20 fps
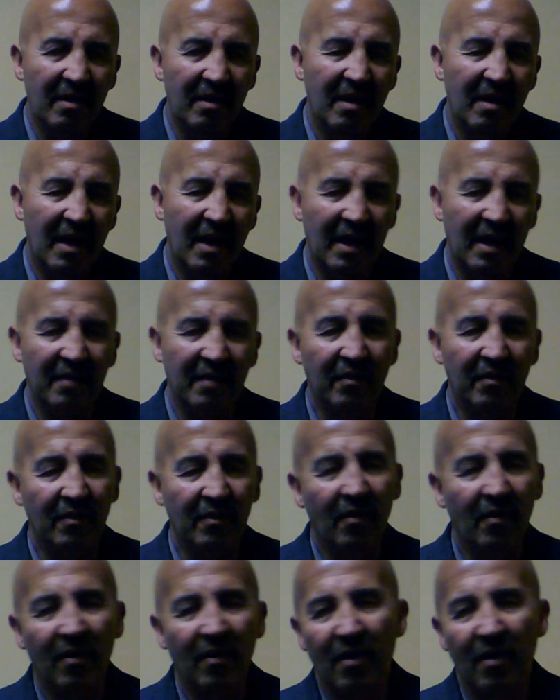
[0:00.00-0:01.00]
and you
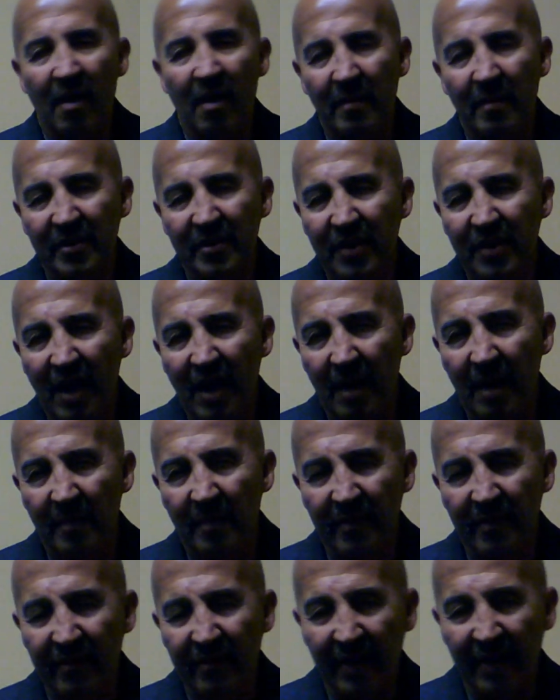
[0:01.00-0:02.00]
know how much carbon
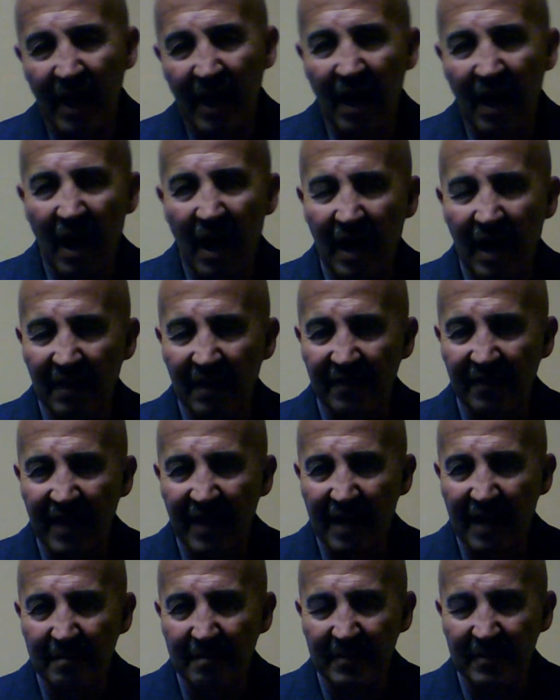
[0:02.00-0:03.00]
you got out of the
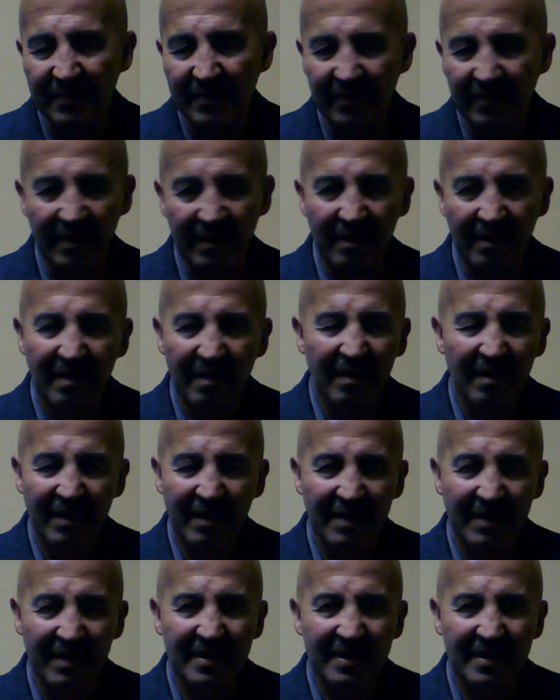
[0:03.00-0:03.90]
atmosphere. It's